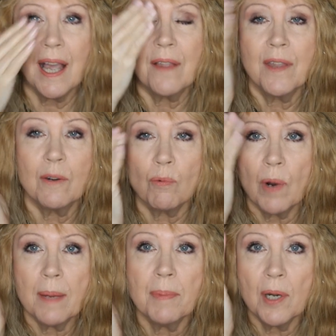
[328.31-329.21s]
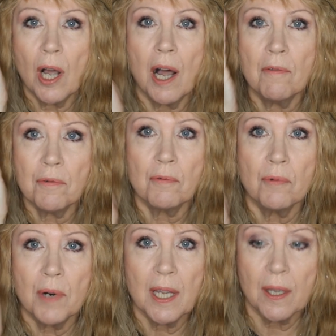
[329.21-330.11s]
and then wipe it off
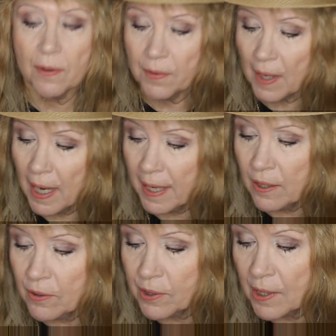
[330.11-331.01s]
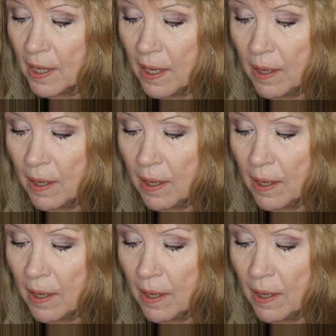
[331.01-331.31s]
with, I use